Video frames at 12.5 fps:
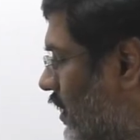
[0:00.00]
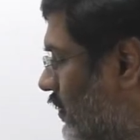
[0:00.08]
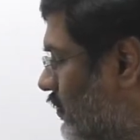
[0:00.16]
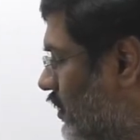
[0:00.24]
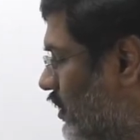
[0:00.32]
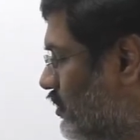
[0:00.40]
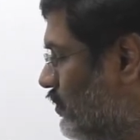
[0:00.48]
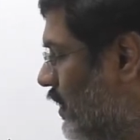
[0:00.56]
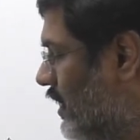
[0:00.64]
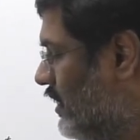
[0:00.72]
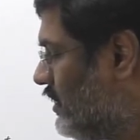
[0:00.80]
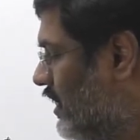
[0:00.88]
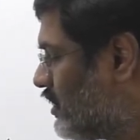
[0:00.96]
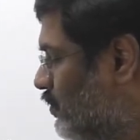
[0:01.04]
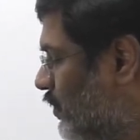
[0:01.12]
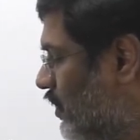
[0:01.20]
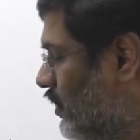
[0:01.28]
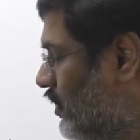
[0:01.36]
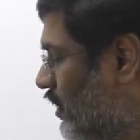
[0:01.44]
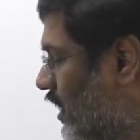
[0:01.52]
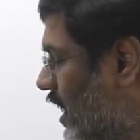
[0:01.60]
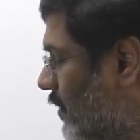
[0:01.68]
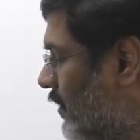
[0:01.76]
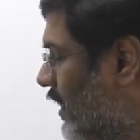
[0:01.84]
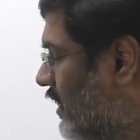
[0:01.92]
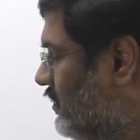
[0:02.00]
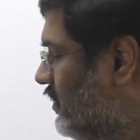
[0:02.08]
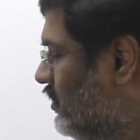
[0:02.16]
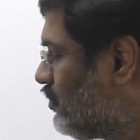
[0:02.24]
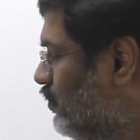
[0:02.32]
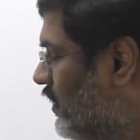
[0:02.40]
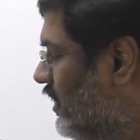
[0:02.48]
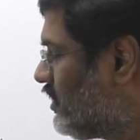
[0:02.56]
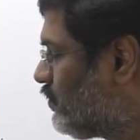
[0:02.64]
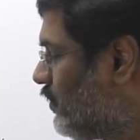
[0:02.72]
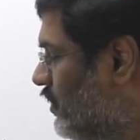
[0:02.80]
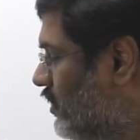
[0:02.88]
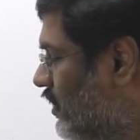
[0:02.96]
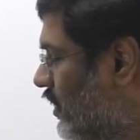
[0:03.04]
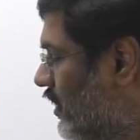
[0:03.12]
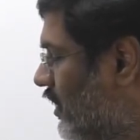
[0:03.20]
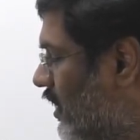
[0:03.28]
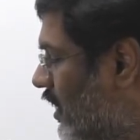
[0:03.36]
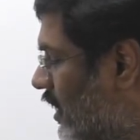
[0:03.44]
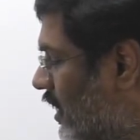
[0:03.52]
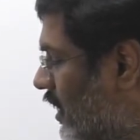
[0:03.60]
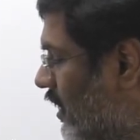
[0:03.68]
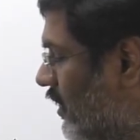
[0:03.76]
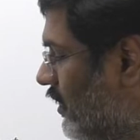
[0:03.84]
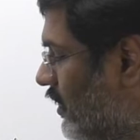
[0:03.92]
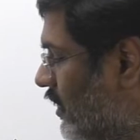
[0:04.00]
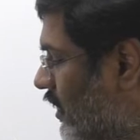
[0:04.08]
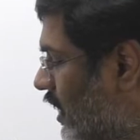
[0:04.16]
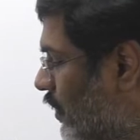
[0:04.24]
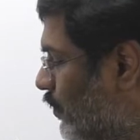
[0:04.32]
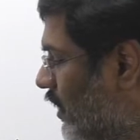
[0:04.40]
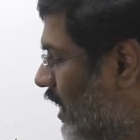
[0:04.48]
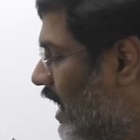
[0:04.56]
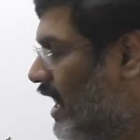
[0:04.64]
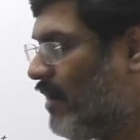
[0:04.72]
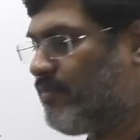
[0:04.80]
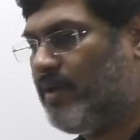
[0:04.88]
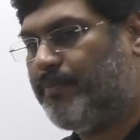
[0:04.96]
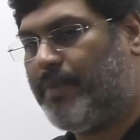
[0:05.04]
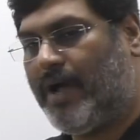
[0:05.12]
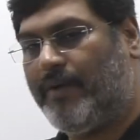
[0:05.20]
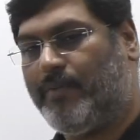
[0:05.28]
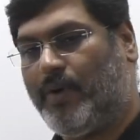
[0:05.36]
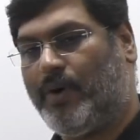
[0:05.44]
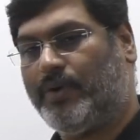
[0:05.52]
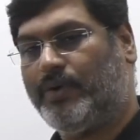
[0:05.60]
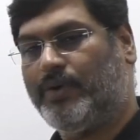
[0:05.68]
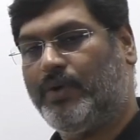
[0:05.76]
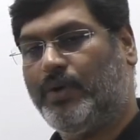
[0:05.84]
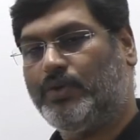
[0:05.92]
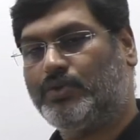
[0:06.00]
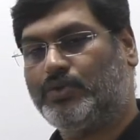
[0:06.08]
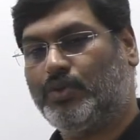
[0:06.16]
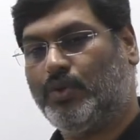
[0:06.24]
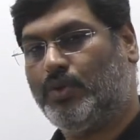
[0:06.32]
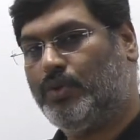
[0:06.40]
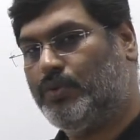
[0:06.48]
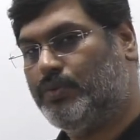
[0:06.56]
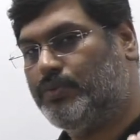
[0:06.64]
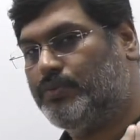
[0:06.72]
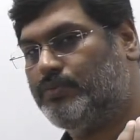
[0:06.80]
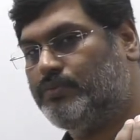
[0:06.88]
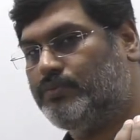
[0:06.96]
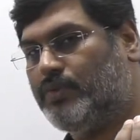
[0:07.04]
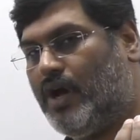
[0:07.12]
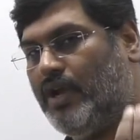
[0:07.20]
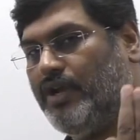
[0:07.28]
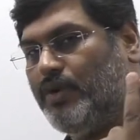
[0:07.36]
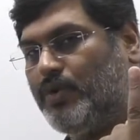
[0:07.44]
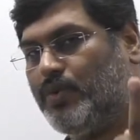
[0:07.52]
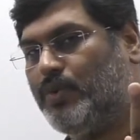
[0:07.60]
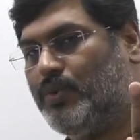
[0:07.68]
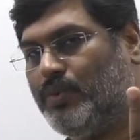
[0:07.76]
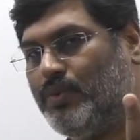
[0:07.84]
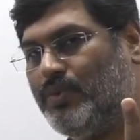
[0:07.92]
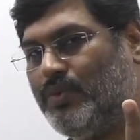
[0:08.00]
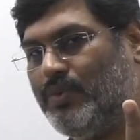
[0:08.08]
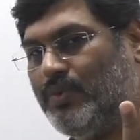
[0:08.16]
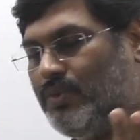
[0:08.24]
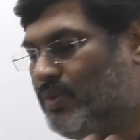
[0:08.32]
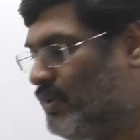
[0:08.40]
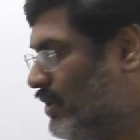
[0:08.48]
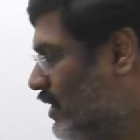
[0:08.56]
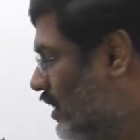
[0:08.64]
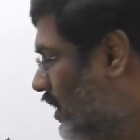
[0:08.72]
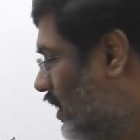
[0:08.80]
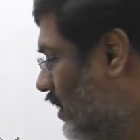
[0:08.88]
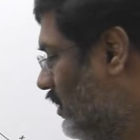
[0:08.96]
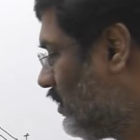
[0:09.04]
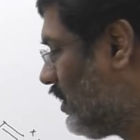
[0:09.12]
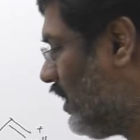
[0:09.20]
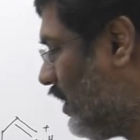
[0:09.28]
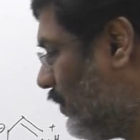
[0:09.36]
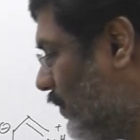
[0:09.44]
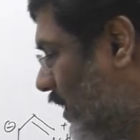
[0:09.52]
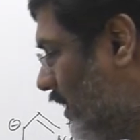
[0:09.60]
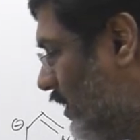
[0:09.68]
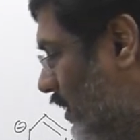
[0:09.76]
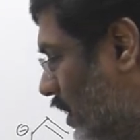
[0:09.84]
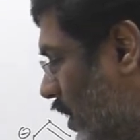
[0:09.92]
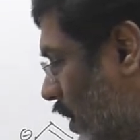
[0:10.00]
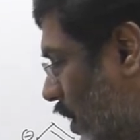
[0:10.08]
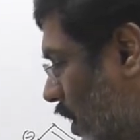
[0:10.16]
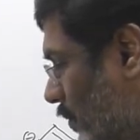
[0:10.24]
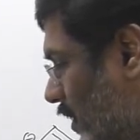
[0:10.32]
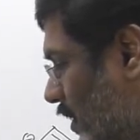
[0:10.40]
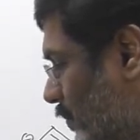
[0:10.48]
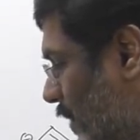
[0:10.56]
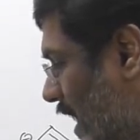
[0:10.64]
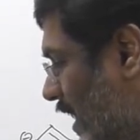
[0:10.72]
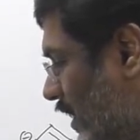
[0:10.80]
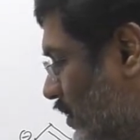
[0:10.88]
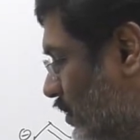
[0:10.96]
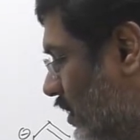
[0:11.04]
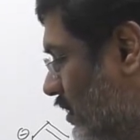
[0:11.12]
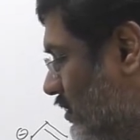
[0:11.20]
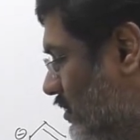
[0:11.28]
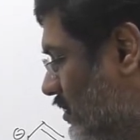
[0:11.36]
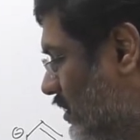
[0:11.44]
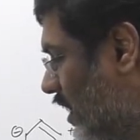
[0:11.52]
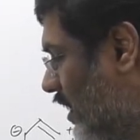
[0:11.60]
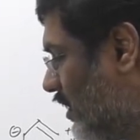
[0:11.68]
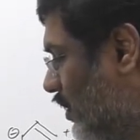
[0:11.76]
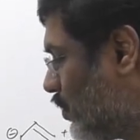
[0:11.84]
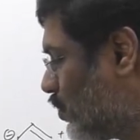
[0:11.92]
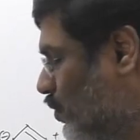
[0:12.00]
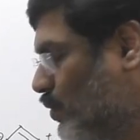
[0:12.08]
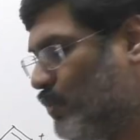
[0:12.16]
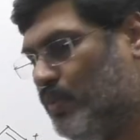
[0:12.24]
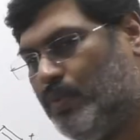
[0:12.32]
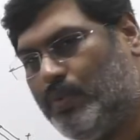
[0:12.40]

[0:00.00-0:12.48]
This one is sp3 hybridized, this one sp3. Here we have the pi bond, so only 2. In third one, how many pi electrons? Only 2.